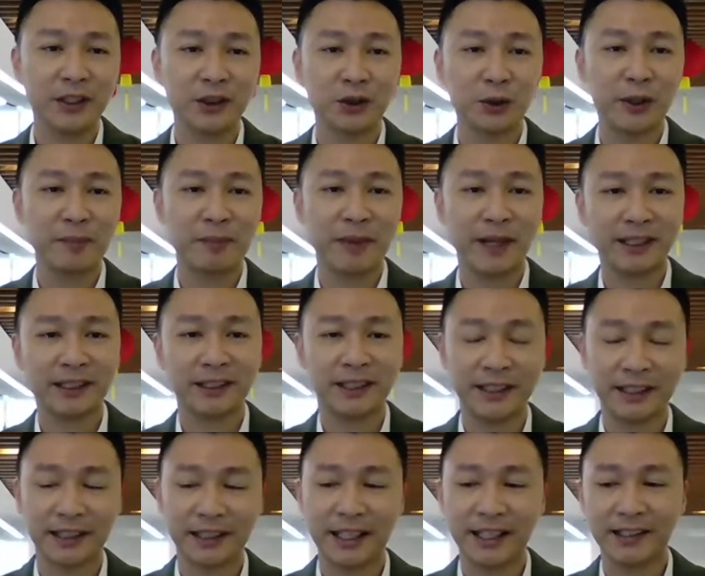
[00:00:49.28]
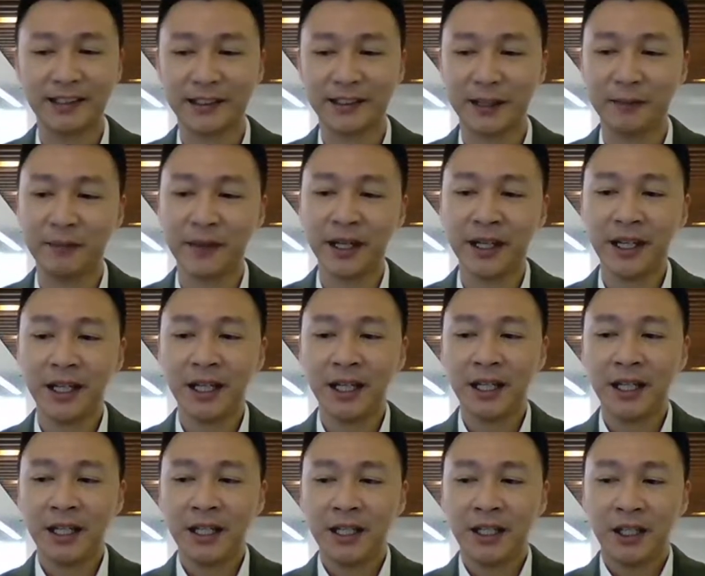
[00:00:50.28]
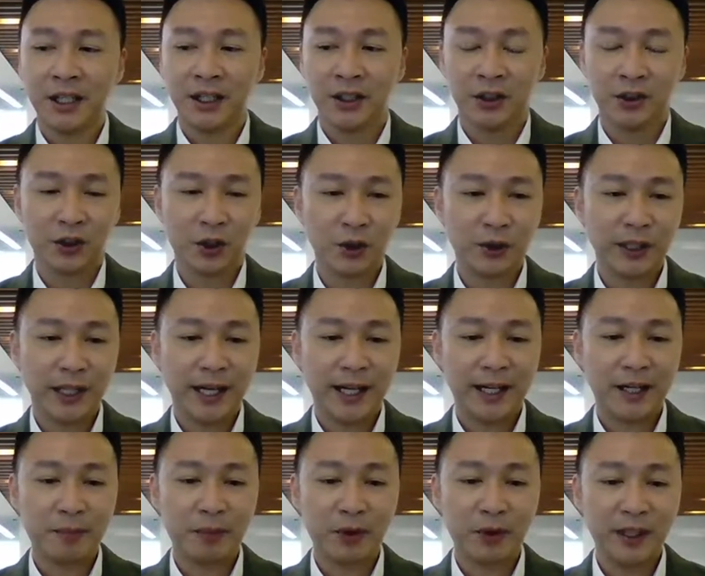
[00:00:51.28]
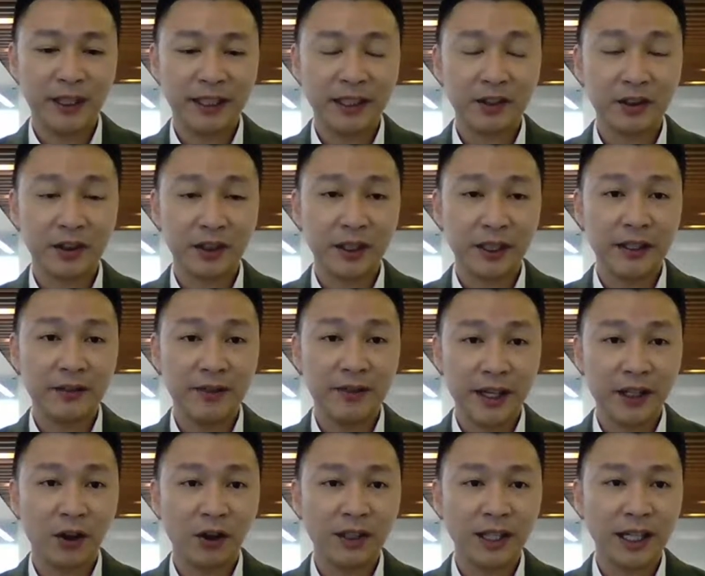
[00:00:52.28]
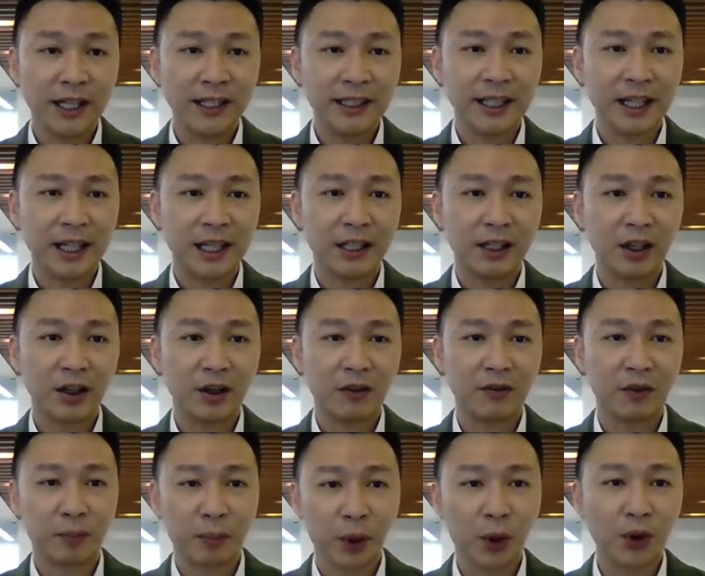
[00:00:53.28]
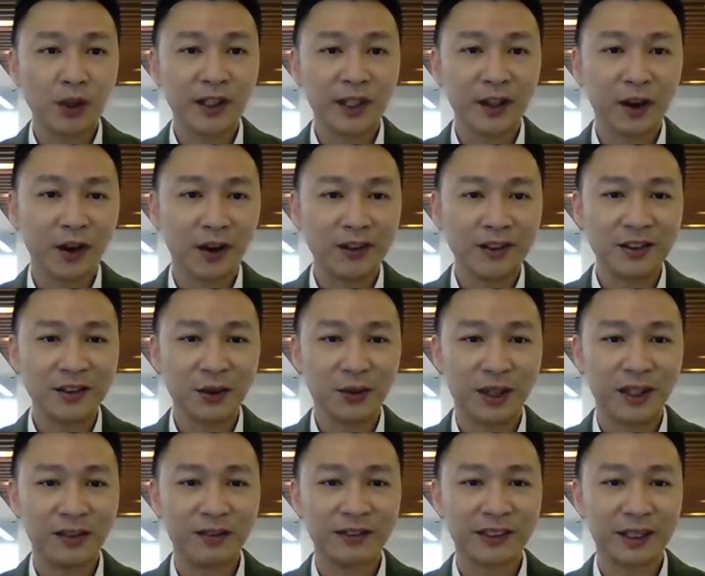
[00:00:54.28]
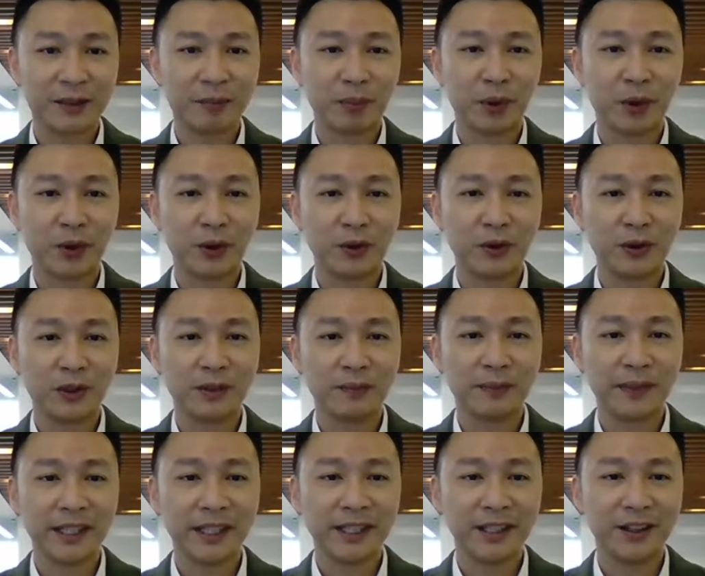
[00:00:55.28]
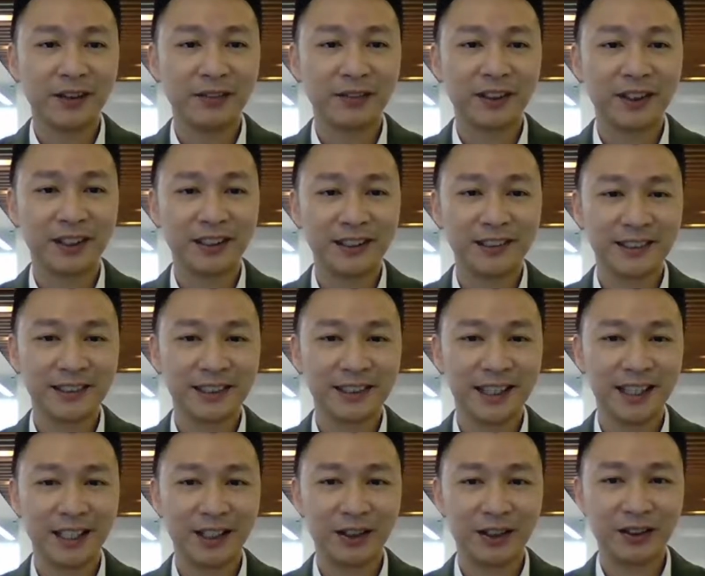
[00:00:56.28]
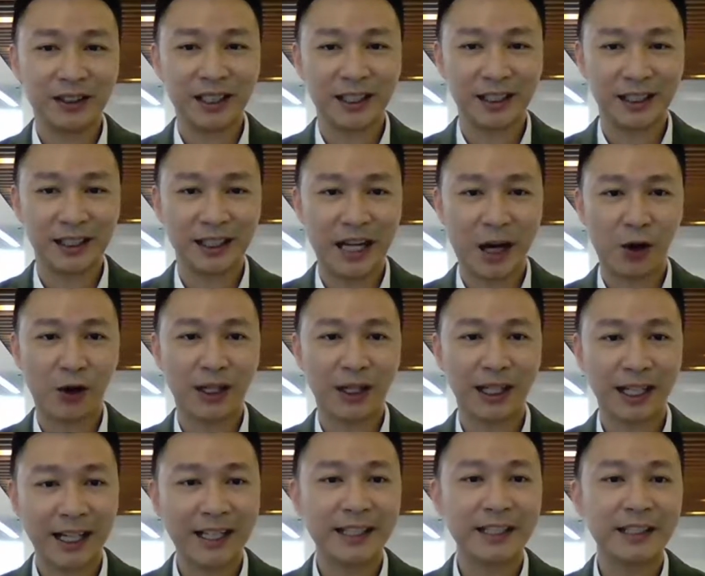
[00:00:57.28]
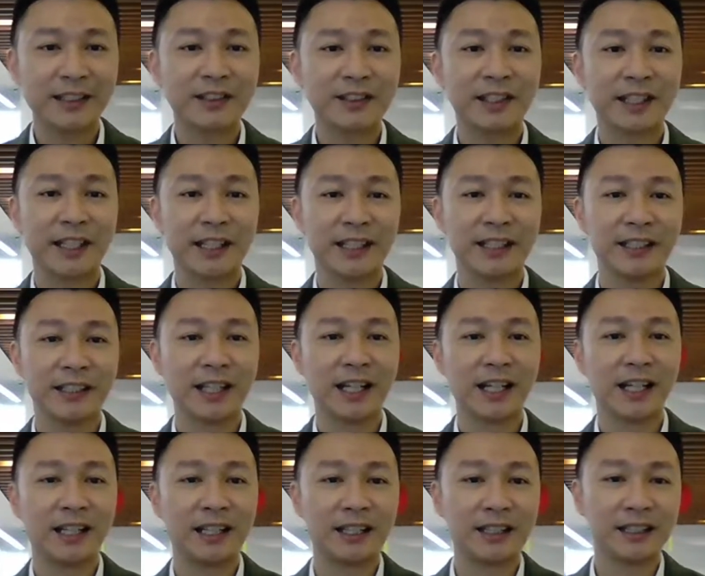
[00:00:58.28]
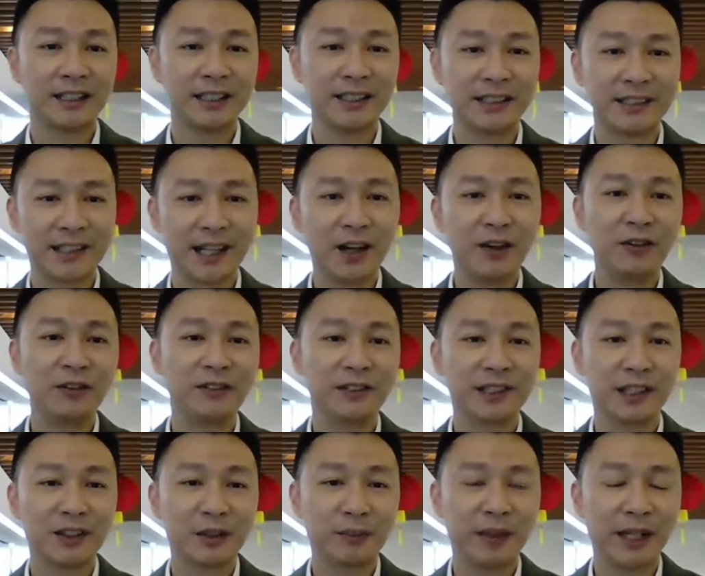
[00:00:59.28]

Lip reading: need to improve on, it's not so smooth, we will definitely do it better in the next time. So moving this event online, there are a lot of pros and cons. One of the pros would be, of course, now our